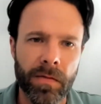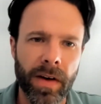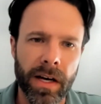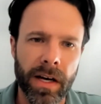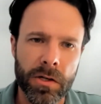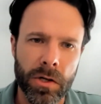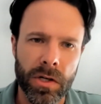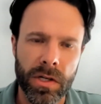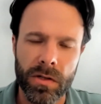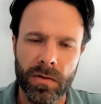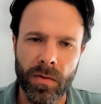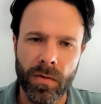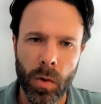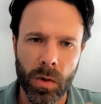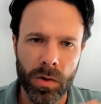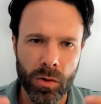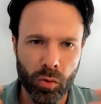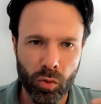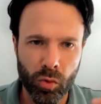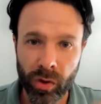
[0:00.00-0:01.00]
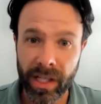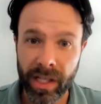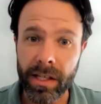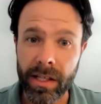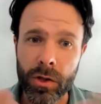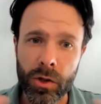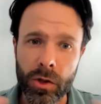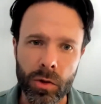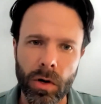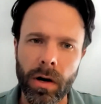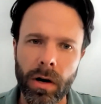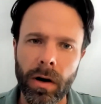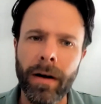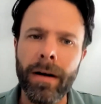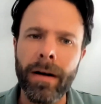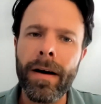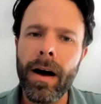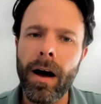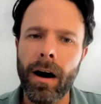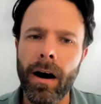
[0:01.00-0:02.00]
Manufacturing is, of course, really
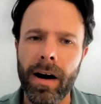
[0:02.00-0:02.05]
strong.